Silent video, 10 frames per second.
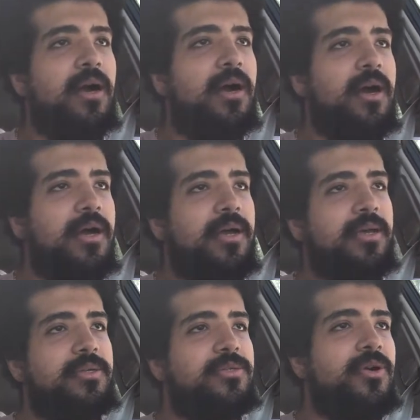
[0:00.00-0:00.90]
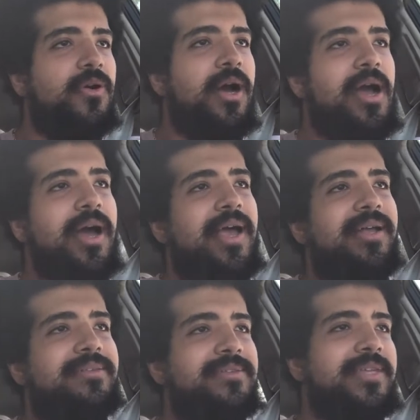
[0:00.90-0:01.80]
Uh, so I
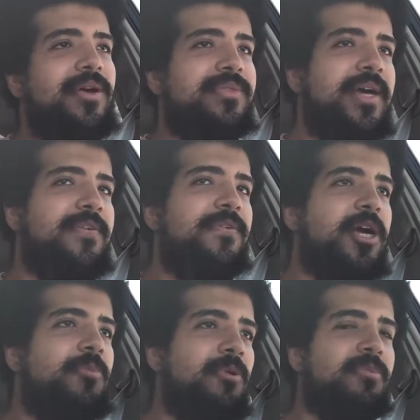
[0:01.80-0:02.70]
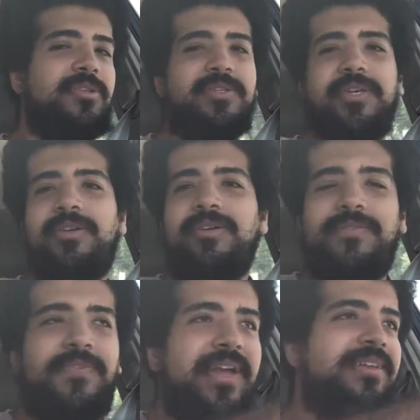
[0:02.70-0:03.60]
had to stay with that for a couple months because I couldn't
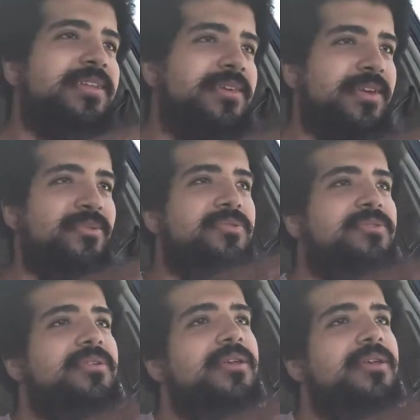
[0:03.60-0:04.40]
find anything else.